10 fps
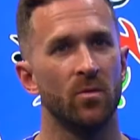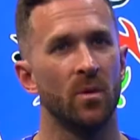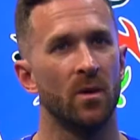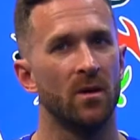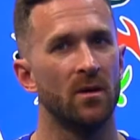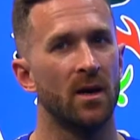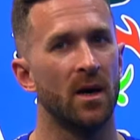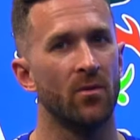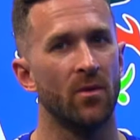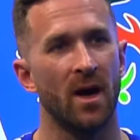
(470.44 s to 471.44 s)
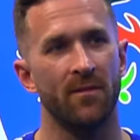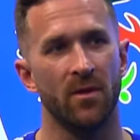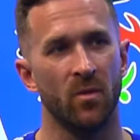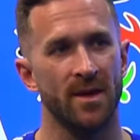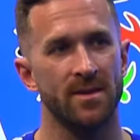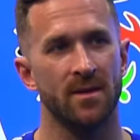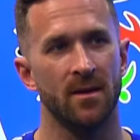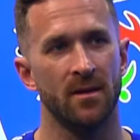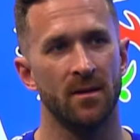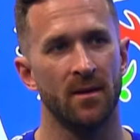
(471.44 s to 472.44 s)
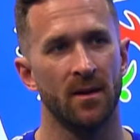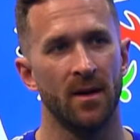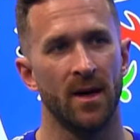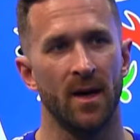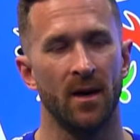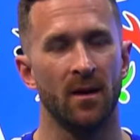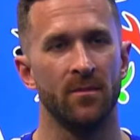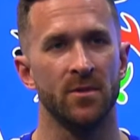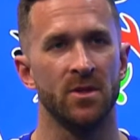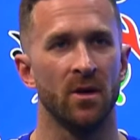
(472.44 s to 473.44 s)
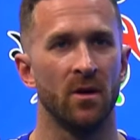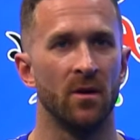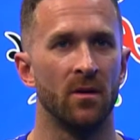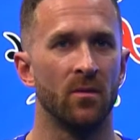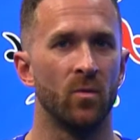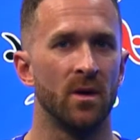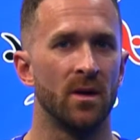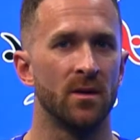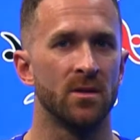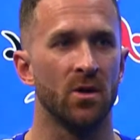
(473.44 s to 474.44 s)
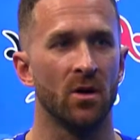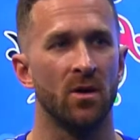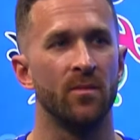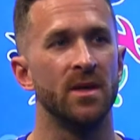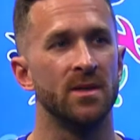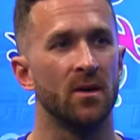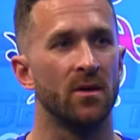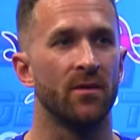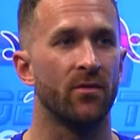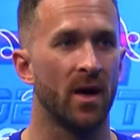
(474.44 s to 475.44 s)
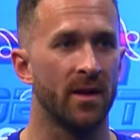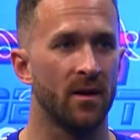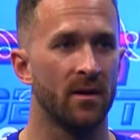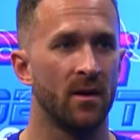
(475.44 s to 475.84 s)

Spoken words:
we will arrive the Wednesday. So we start competing on the Friday.